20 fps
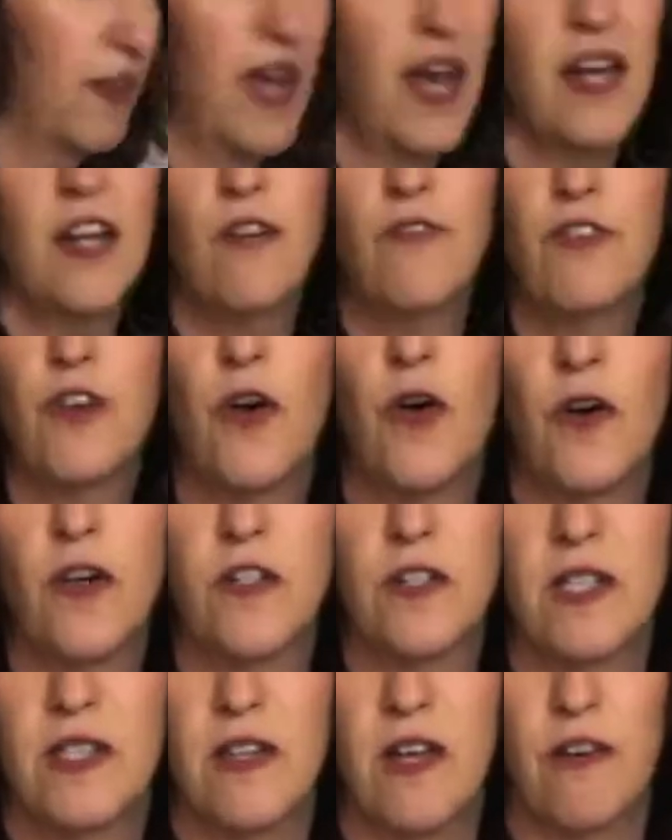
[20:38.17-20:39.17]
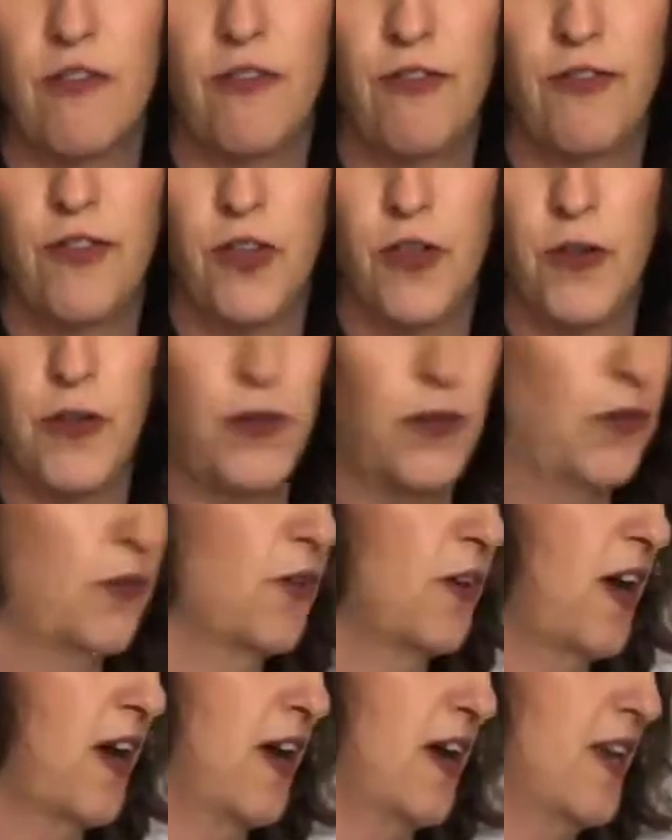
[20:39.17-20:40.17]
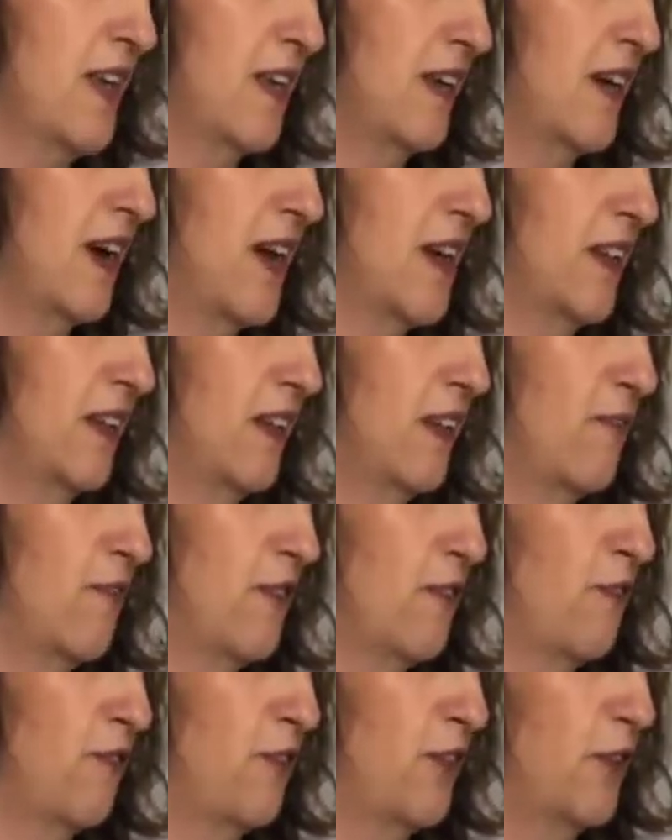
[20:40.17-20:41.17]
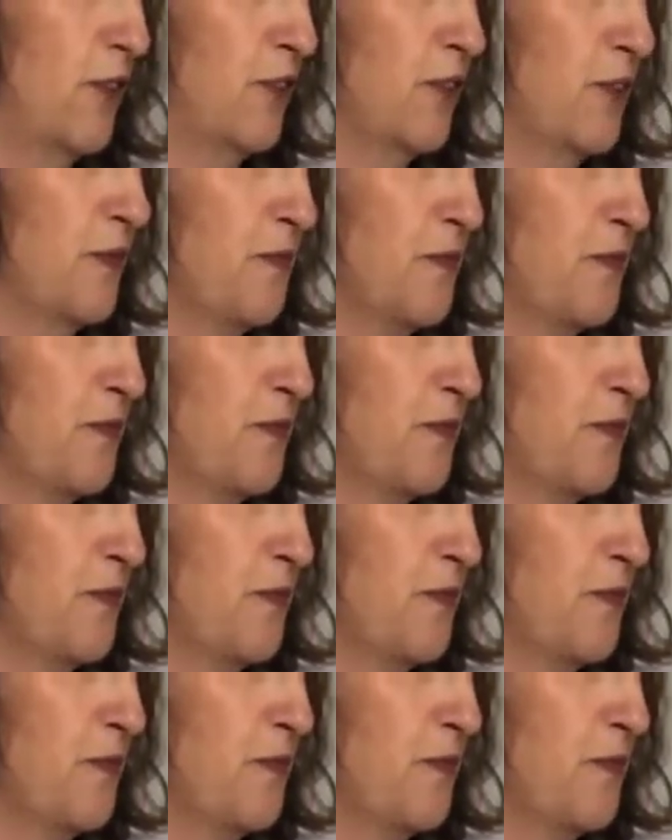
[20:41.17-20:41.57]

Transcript: And of course the food, right? You gotta love the food.